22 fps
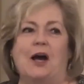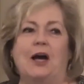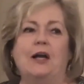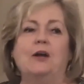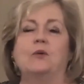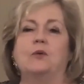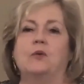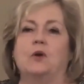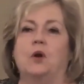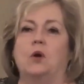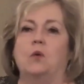I
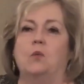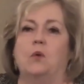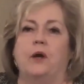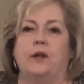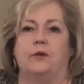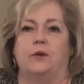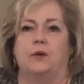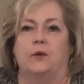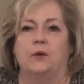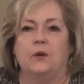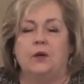don't know
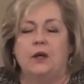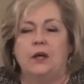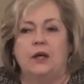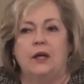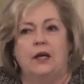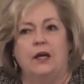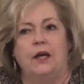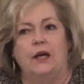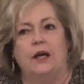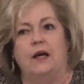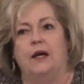whether
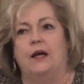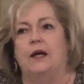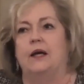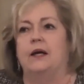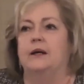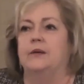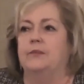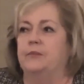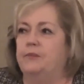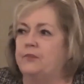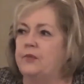
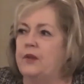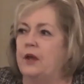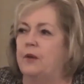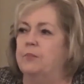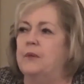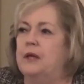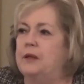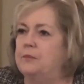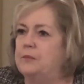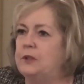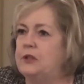
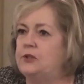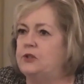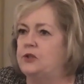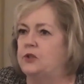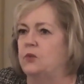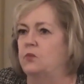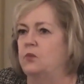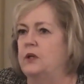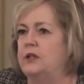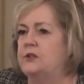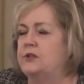amendment
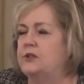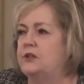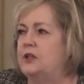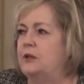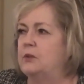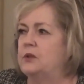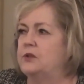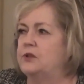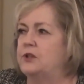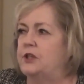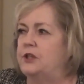to the rent
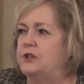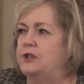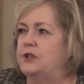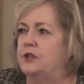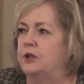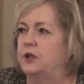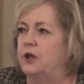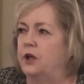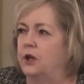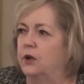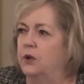
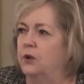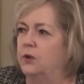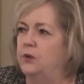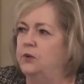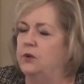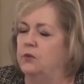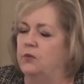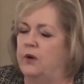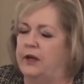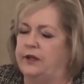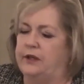stabilization
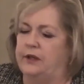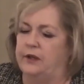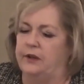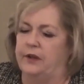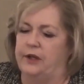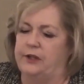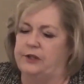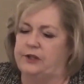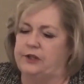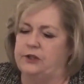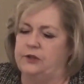code, the
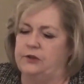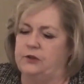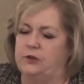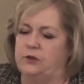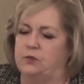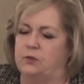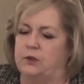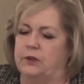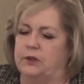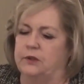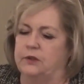
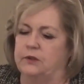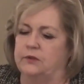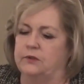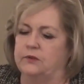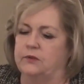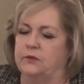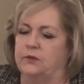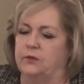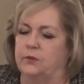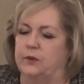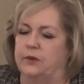regulations, will
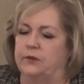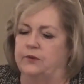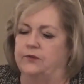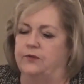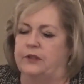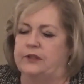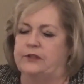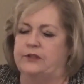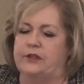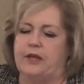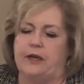
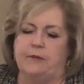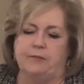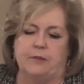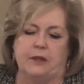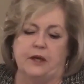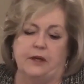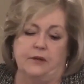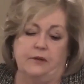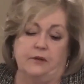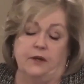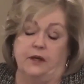fix that,
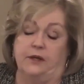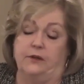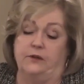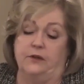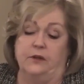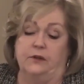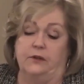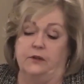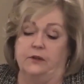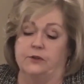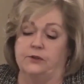but I
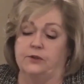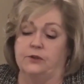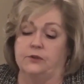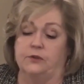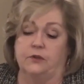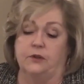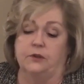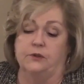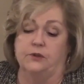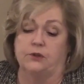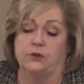think
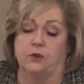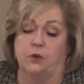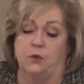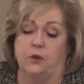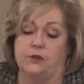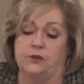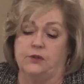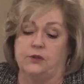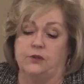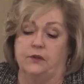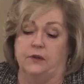there's a
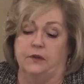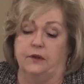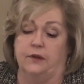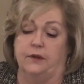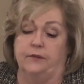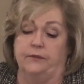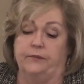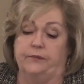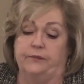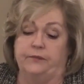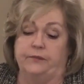question there.